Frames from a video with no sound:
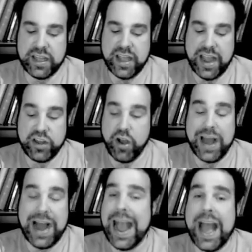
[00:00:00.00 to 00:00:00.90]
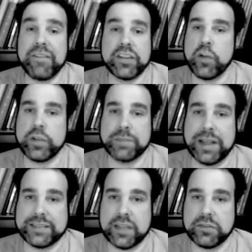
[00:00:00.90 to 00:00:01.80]
and you know, I, I haven't always
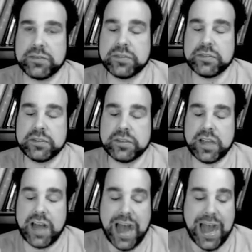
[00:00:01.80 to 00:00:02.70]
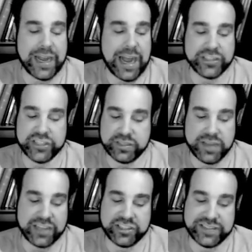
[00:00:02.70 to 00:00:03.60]
myself I, I should
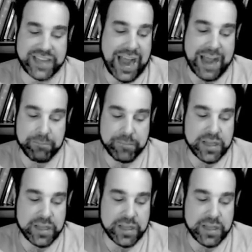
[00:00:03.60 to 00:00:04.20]
I should say I'm